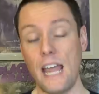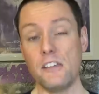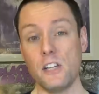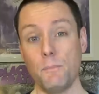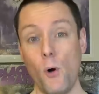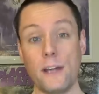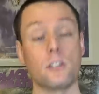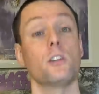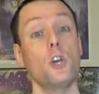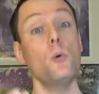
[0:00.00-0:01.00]
Case in
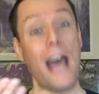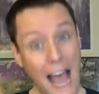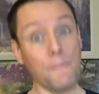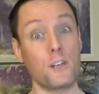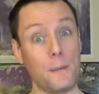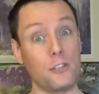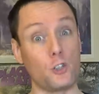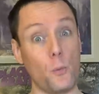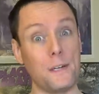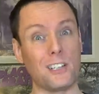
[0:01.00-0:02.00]
point, you'd have to be
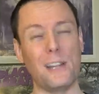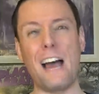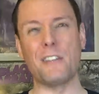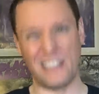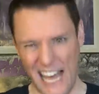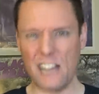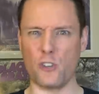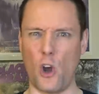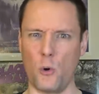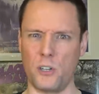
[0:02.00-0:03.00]
stupid to laugh at that
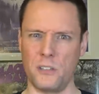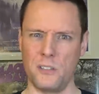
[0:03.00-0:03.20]
joke.